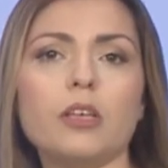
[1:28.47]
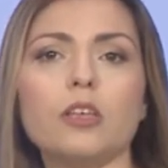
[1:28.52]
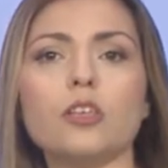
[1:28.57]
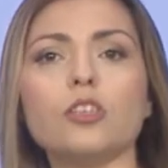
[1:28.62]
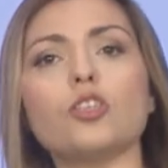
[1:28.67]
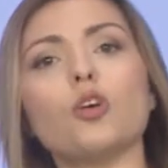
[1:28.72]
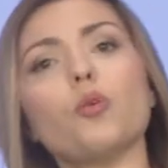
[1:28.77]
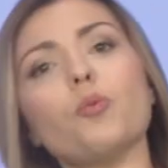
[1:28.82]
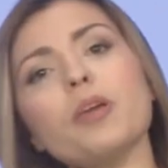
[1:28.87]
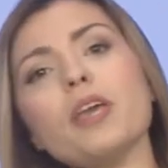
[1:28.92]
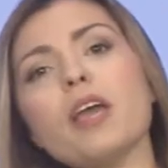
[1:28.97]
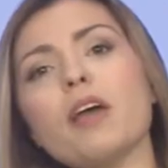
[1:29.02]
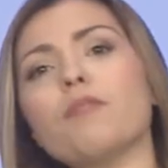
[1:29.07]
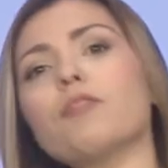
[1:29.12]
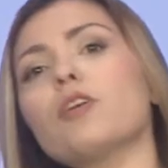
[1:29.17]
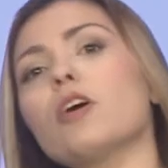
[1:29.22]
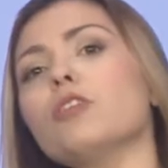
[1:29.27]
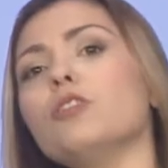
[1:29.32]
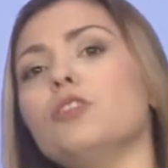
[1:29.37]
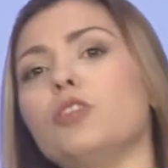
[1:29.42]
So we have
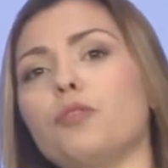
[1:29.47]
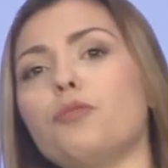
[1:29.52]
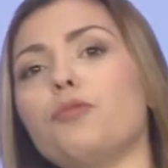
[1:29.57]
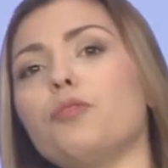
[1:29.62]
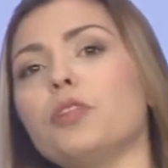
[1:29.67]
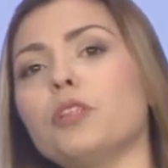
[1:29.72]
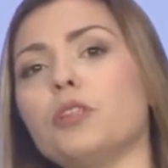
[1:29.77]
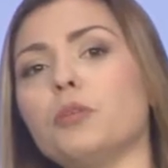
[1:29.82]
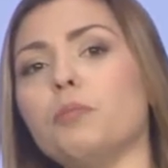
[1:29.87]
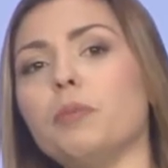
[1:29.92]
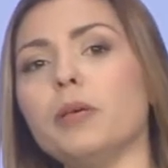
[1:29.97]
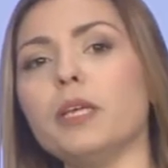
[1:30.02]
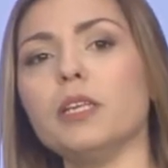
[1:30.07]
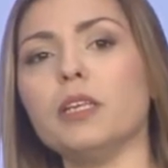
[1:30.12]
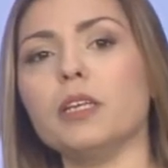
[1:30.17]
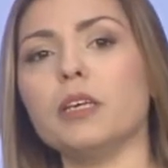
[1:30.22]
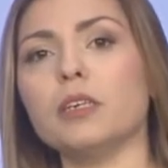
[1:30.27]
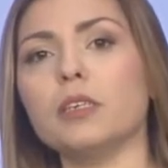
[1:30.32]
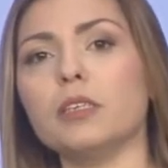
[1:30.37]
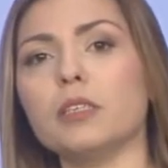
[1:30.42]
got different
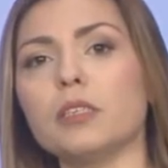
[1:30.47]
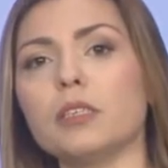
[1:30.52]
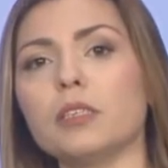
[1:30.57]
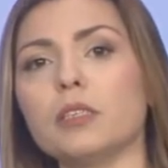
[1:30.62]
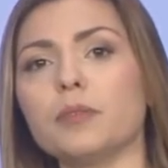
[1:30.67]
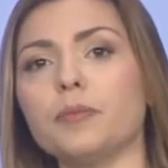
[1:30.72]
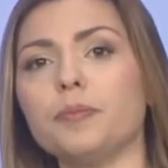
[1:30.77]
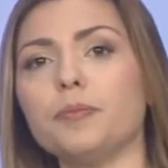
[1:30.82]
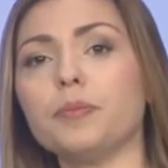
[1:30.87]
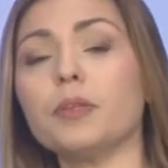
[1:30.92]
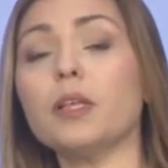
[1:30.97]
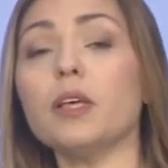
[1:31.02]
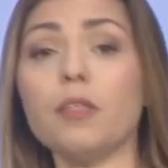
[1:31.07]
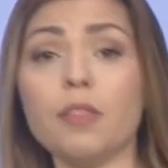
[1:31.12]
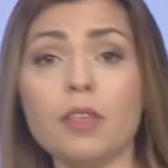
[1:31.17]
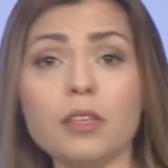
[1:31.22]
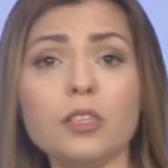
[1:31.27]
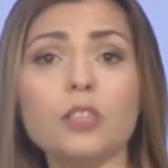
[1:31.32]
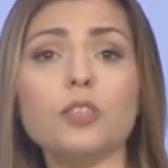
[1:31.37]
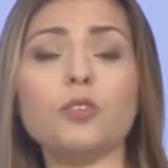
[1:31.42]
opinions.
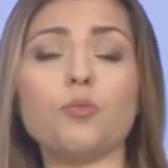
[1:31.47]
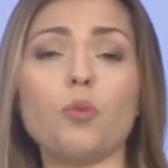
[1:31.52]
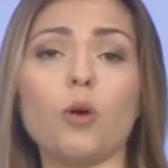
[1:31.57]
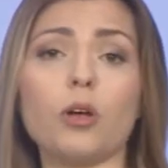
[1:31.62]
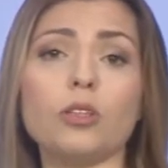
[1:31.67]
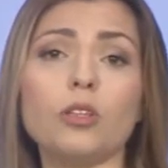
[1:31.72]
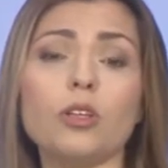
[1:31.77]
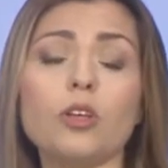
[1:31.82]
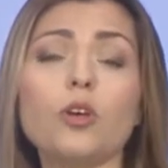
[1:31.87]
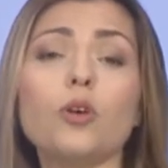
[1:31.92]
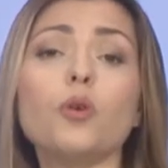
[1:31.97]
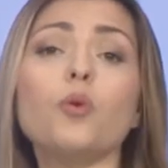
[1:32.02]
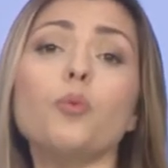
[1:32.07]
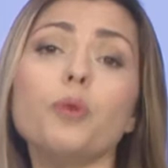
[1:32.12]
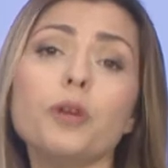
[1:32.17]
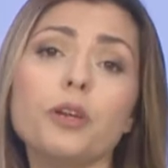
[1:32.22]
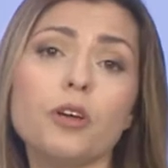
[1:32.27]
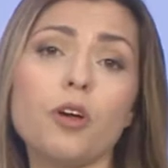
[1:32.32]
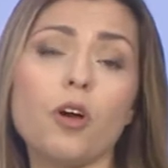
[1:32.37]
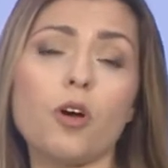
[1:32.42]
This is what
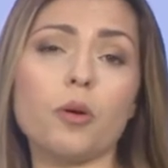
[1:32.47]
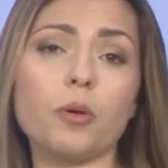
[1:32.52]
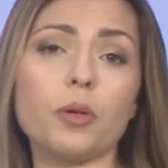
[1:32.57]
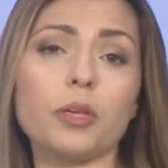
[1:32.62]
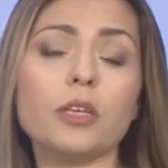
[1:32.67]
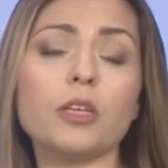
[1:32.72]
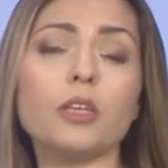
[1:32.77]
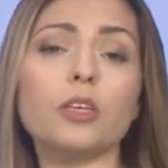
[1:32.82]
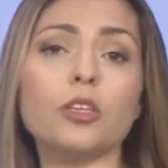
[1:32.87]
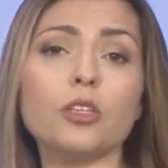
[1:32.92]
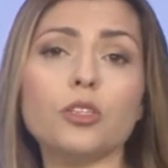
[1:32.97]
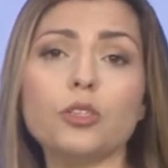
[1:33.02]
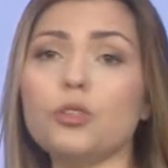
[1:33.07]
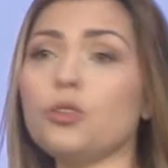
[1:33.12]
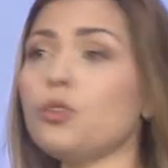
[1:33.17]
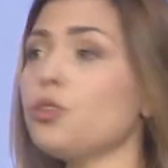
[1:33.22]
we're going to